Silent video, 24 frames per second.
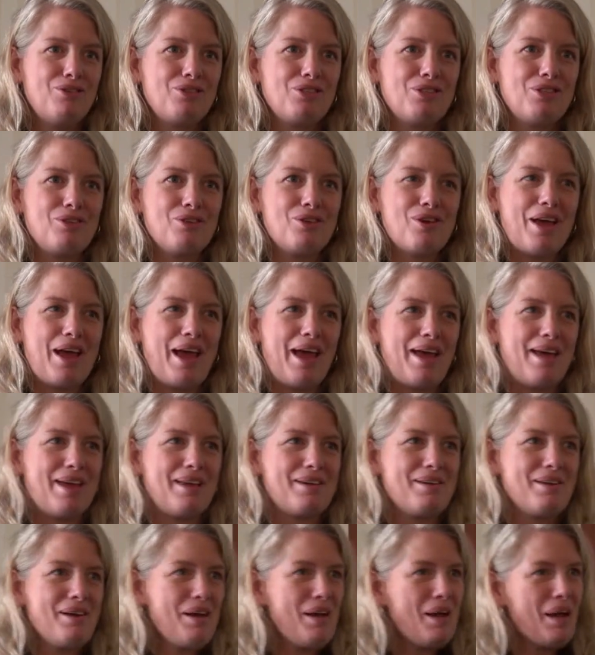in your
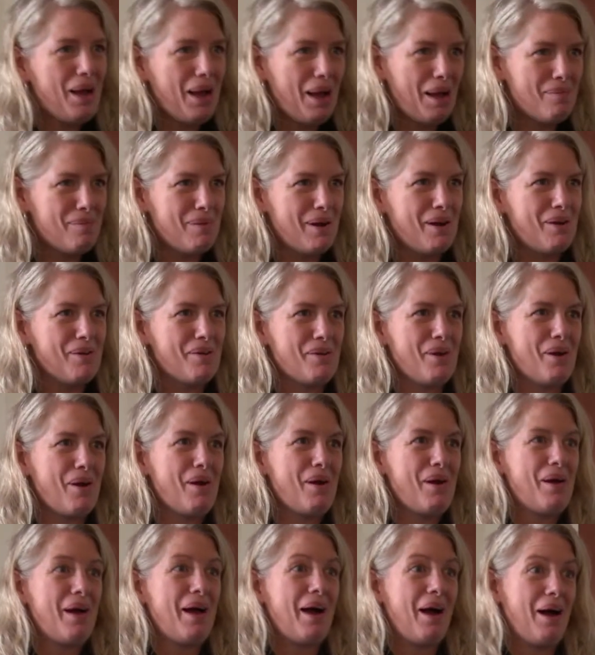head about
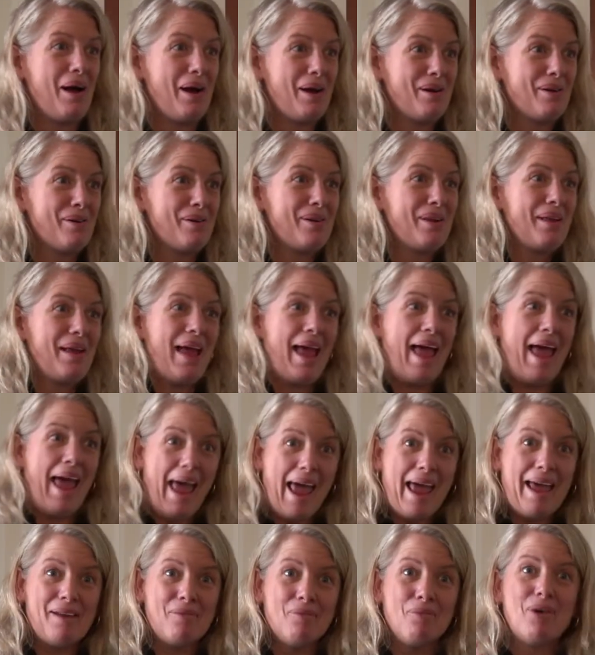iron
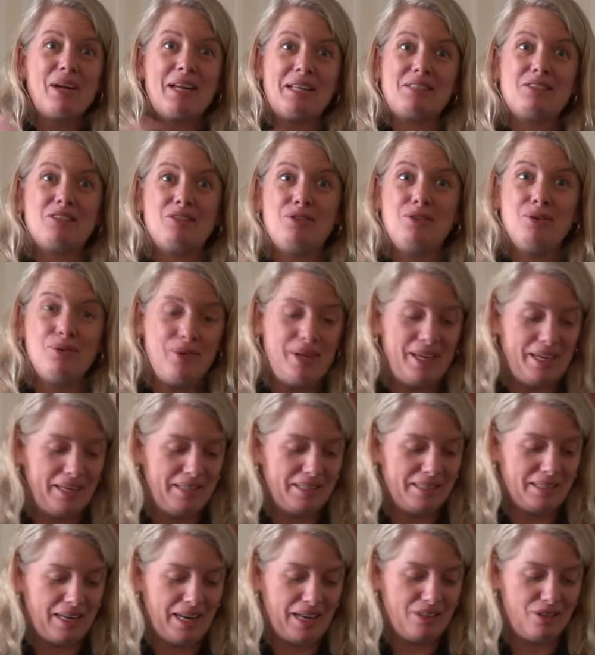and what it's doing
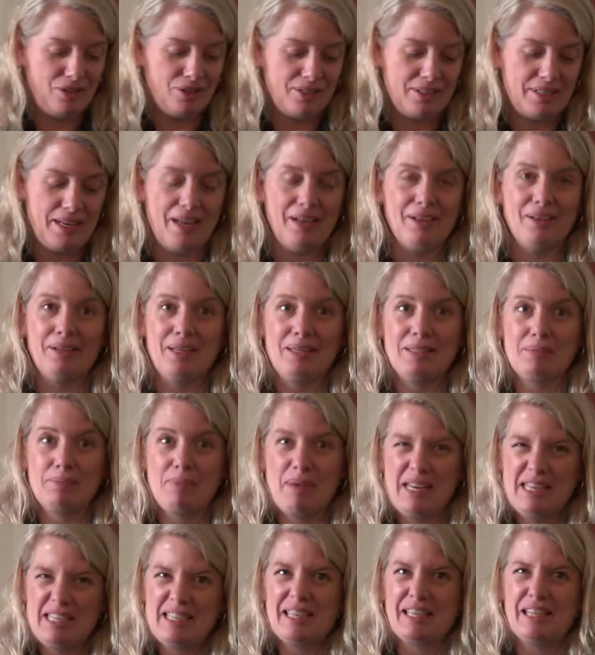inside your cell. It's
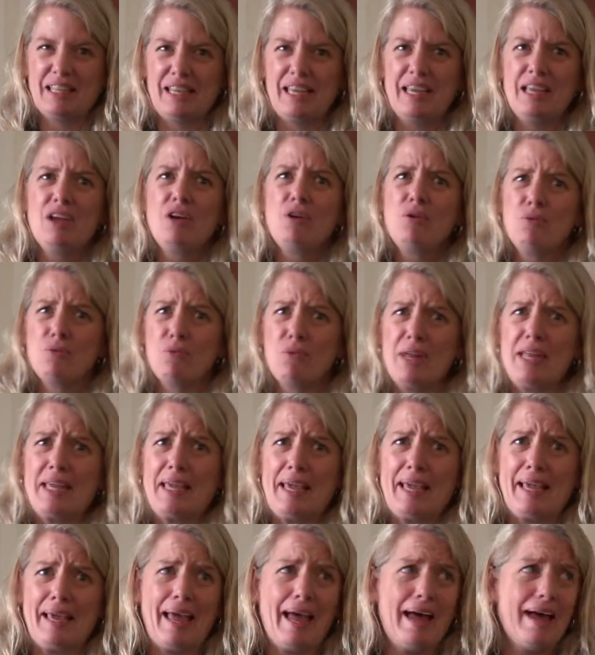basically
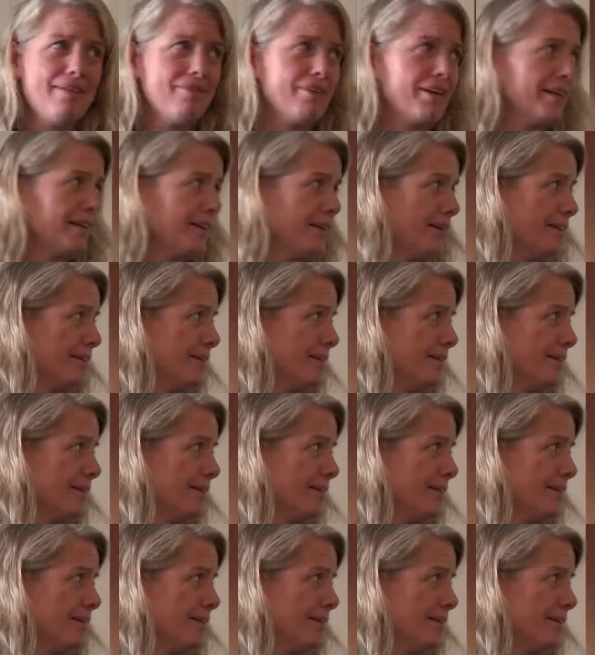wreaking havoc.